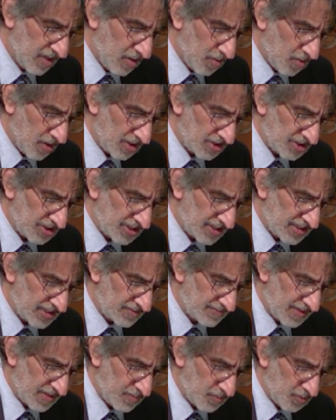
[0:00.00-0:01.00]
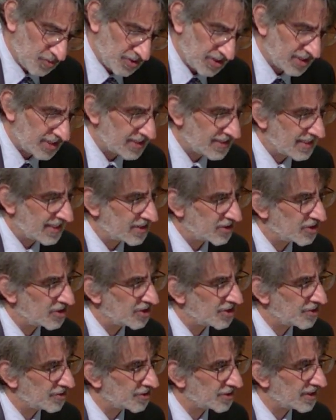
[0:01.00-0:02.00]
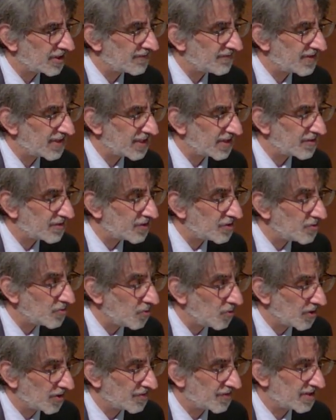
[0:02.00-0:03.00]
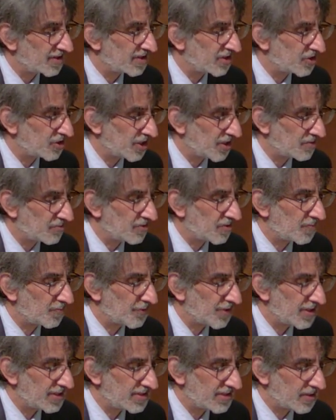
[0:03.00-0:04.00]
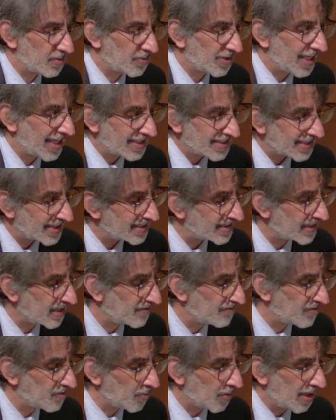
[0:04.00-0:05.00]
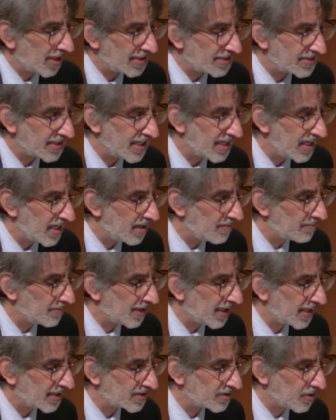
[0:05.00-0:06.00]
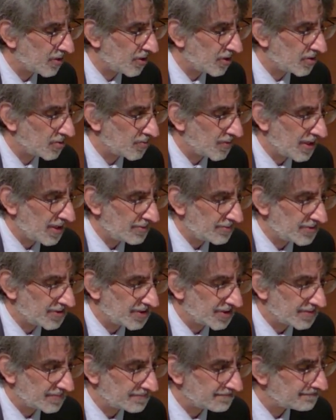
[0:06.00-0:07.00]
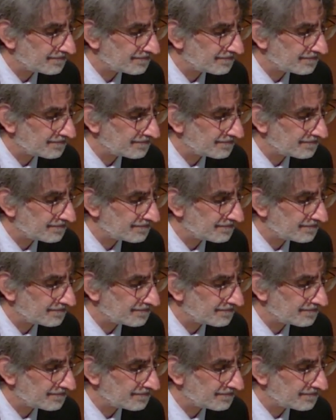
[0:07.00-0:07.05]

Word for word: Washington spent more than a dozen years living in the North as a general and president with anti slavery whites and blacks all around him.